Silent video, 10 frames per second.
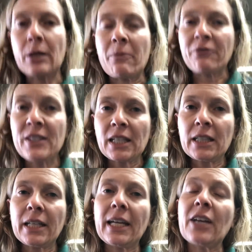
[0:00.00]
them
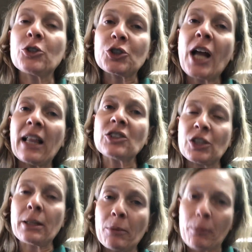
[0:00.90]
physically and you're
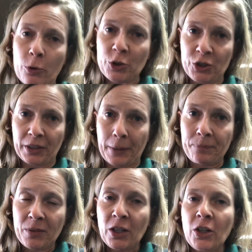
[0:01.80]
challenging them emotionally.
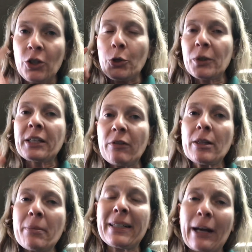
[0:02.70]
You're giving
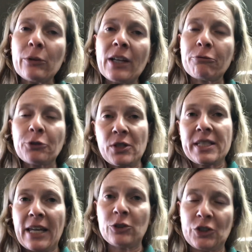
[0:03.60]
them an outlet for
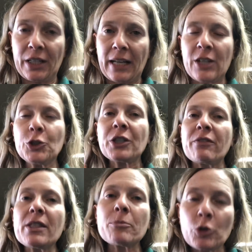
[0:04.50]
this energy and you're
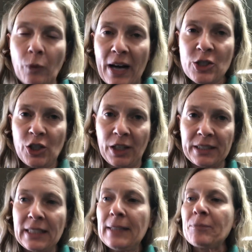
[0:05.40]
giving them direction
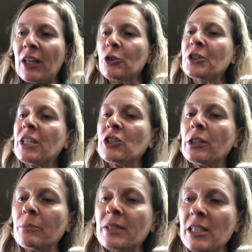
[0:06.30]
and you're teaching
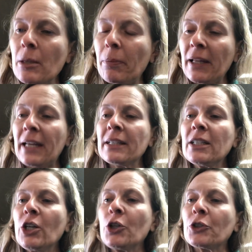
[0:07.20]
them discipline.
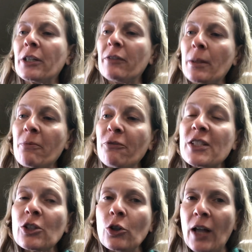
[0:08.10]
You're giving them
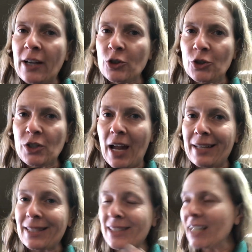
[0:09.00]
physical
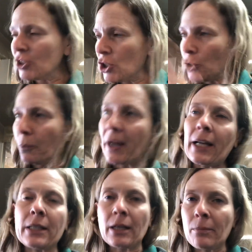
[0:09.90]
exercise. It's not just
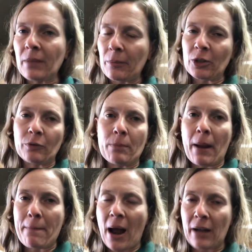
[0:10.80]
random, I'm gonna run my,
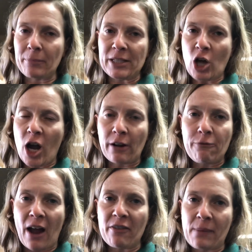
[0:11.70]
my dog
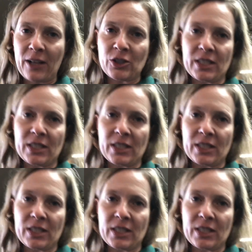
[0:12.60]
five miles a